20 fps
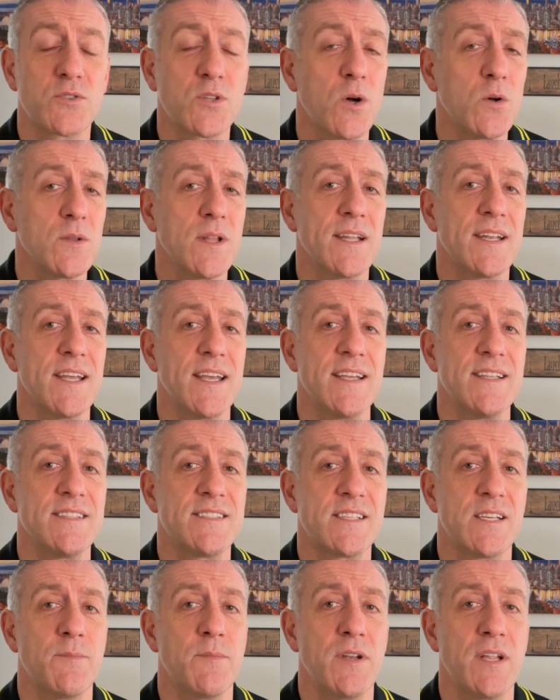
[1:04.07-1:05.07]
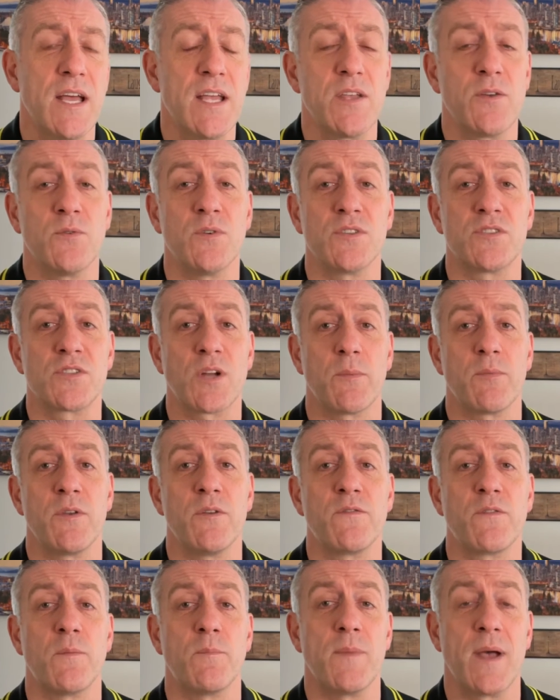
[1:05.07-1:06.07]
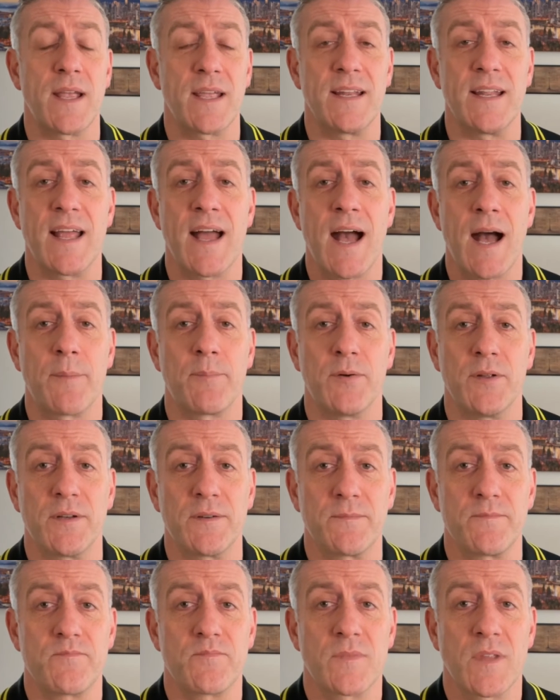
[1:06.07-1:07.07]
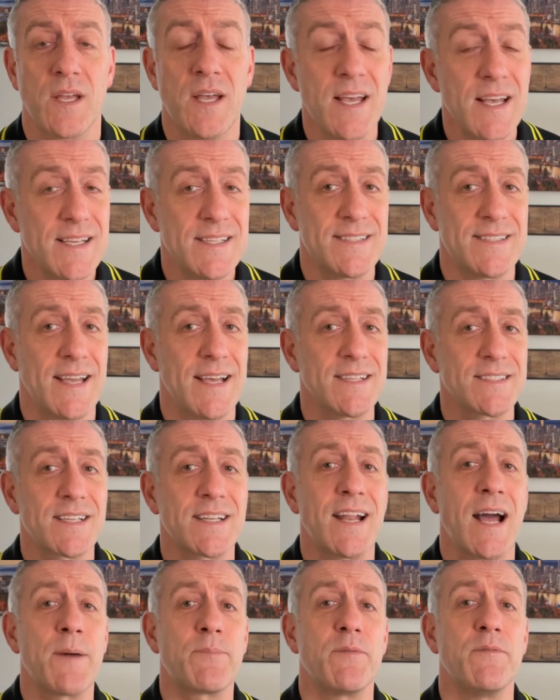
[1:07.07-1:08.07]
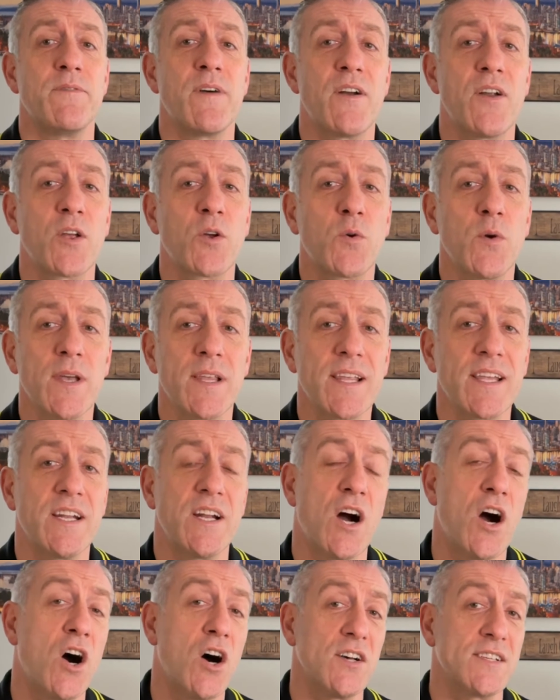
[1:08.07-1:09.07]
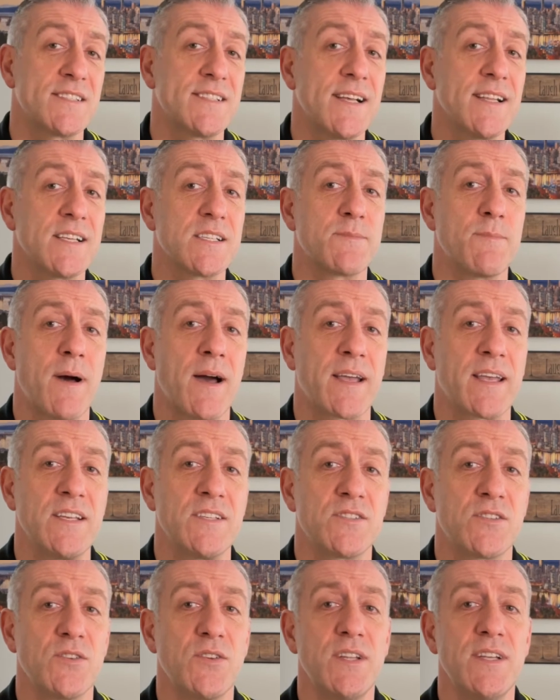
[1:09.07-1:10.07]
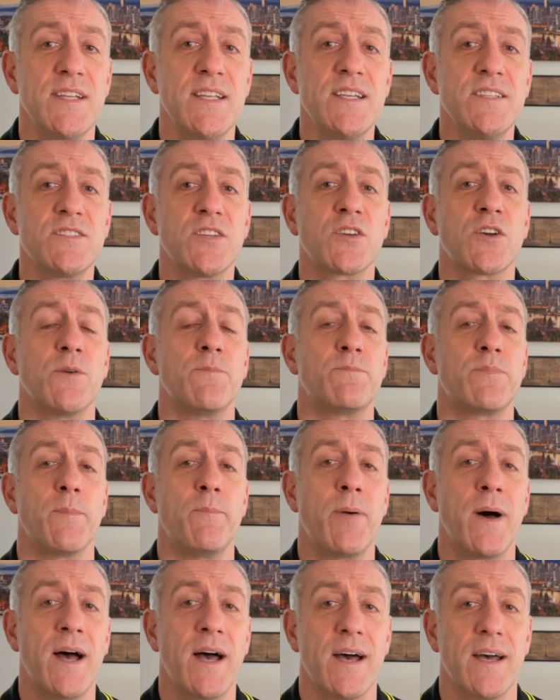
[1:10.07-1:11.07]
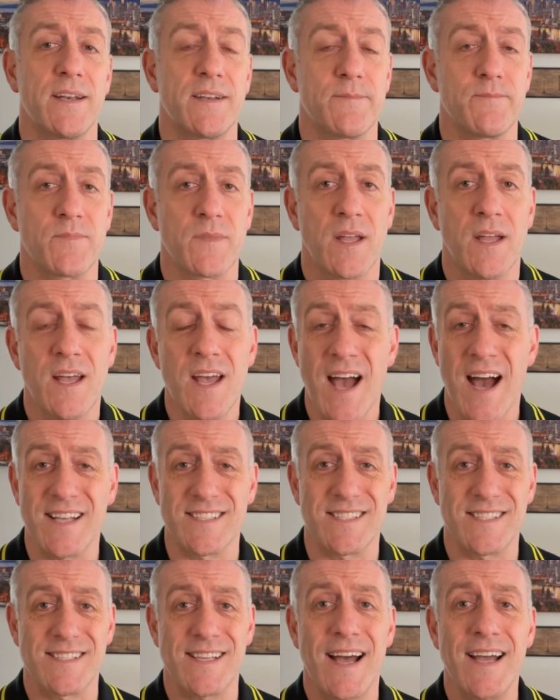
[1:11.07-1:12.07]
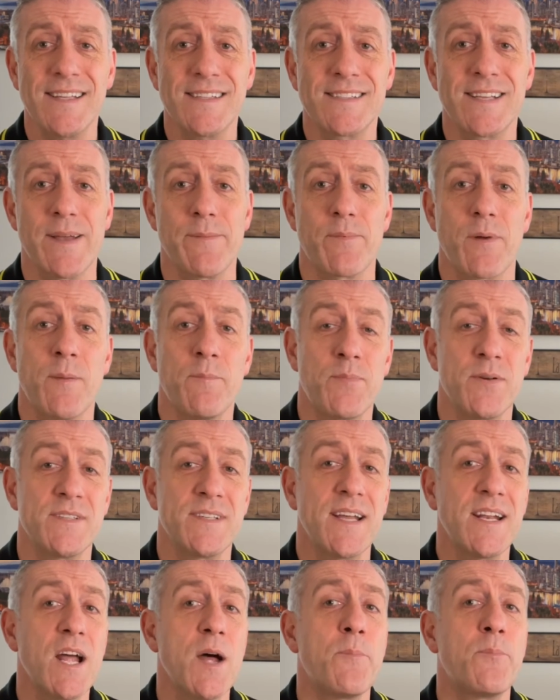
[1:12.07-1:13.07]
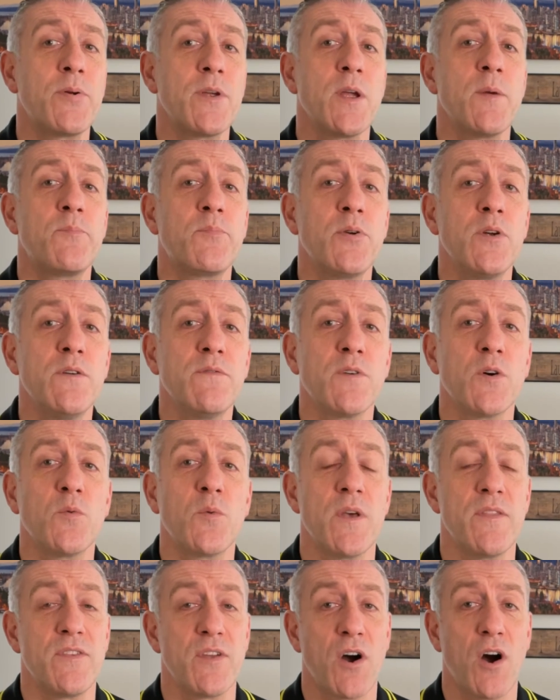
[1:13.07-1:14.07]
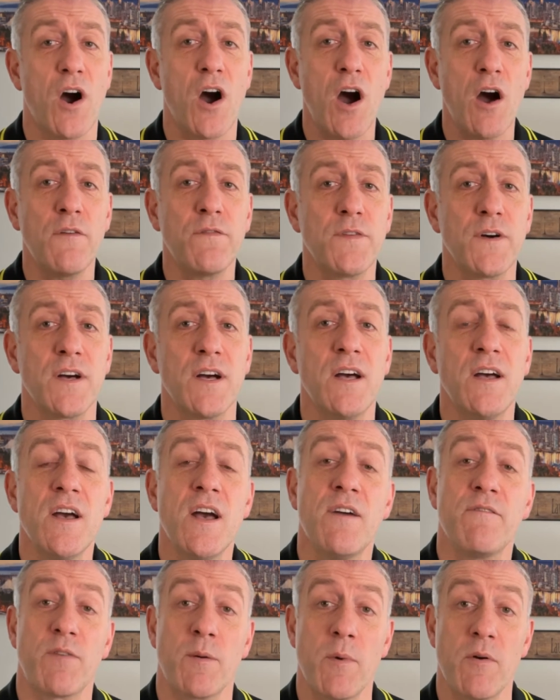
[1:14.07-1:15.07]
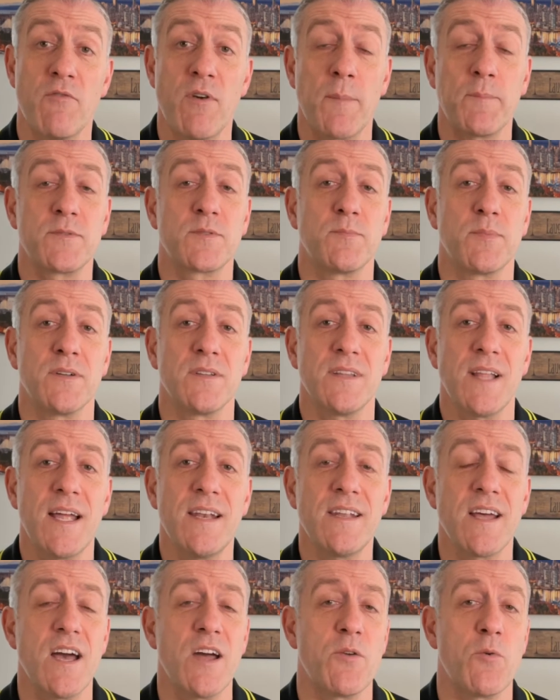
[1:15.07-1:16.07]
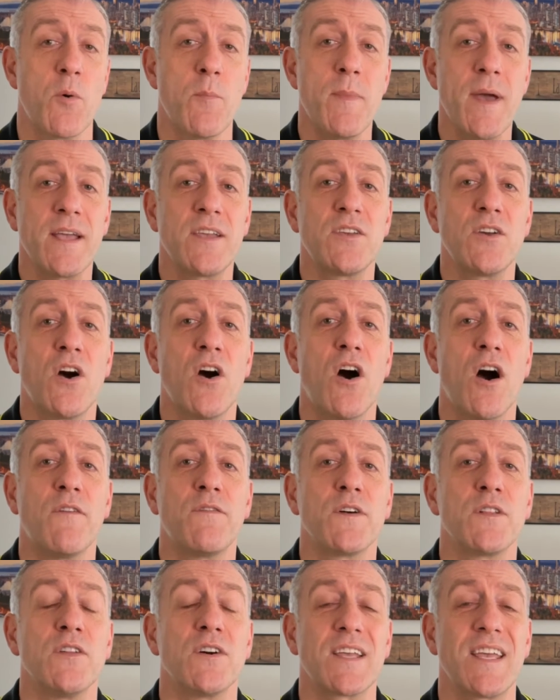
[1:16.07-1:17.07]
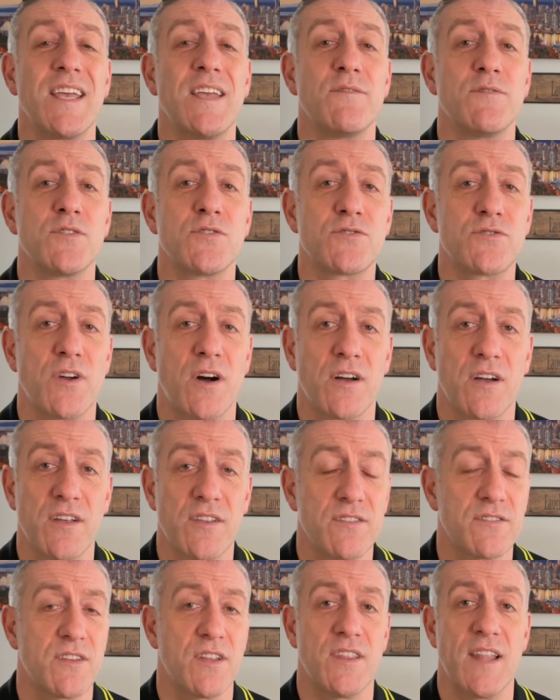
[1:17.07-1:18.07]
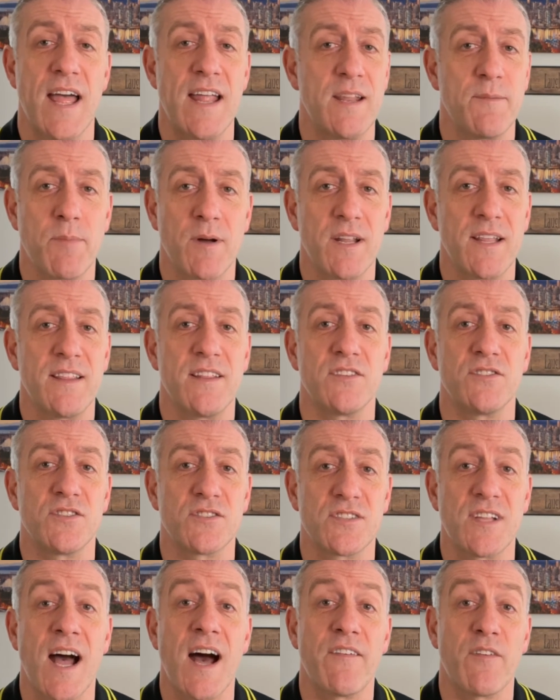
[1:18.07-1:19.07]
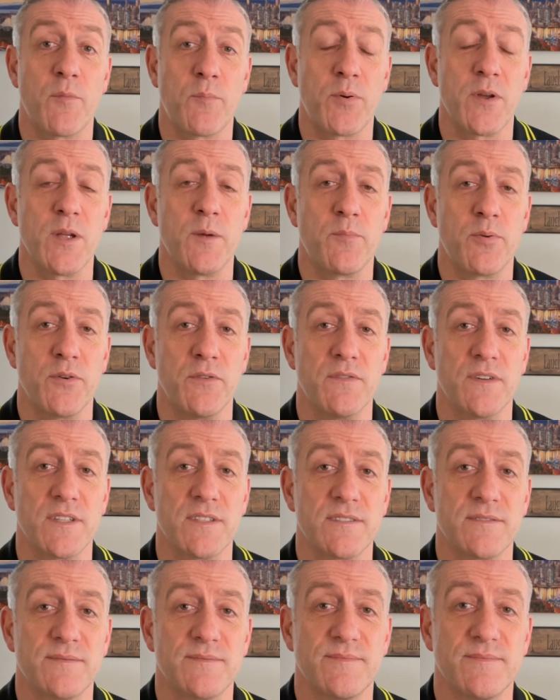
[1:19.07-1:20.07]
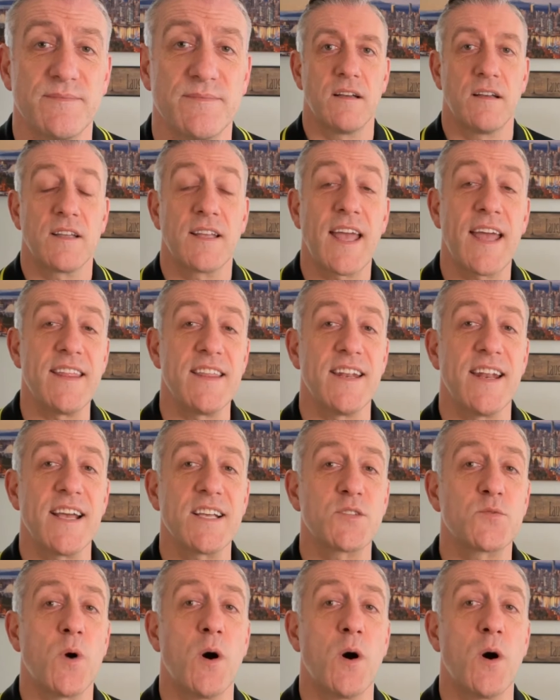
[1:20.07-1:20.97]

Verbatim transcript: don't let it intimidate you and stop you from making it happen. Sales can happen very quickly in a hot seller's market, so you need to come prepared. As a side tip, present a pre-approval with your offer from a reputable lender. It will make your offer look even stronger than anybody that doesn't have a pre-approval. Okay, the next